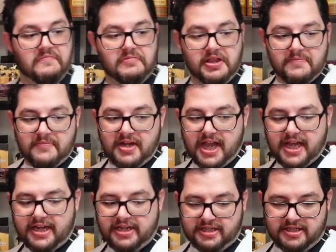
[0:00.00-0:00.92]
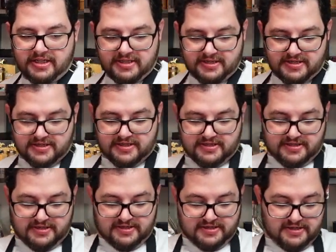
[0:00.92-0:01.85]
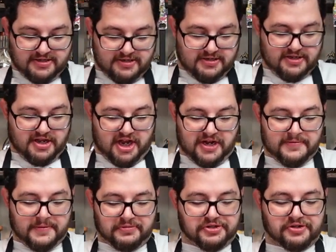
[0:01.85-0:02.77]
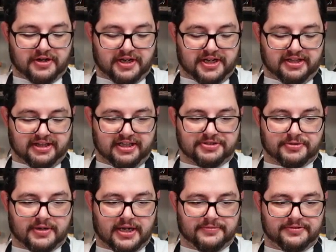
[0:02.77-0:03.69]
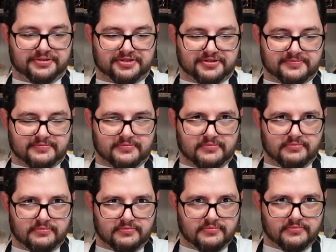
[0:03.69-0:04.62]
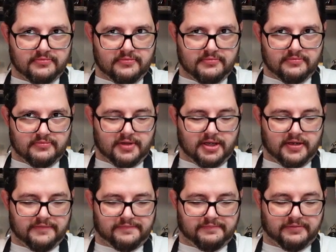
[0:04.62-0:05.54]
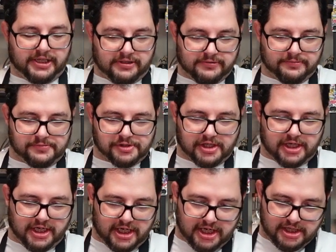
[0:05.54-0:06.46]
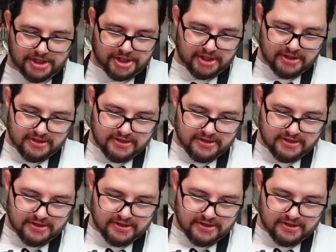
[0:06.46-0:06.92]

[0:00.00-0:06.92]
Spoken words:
Hpnotiq. I remember drinking this when I was of legal drinking age.